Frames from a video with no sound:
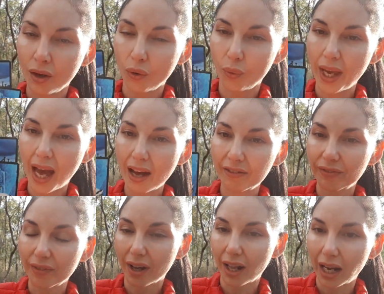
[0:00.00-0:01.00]
we have
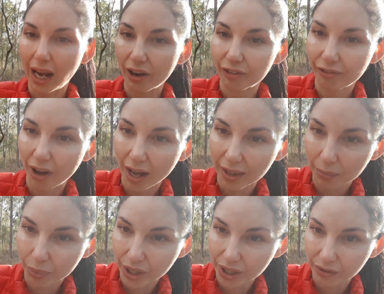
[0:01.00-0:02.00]
clarifying the
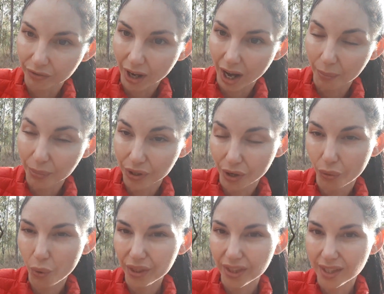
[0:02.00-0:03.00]
Prince of Cups. So
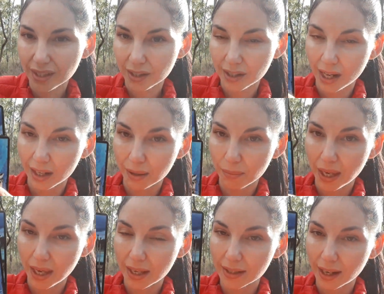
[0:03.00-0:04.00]
what this is telling
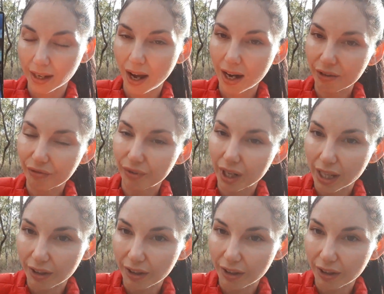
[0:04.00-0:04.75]
me is I kind of really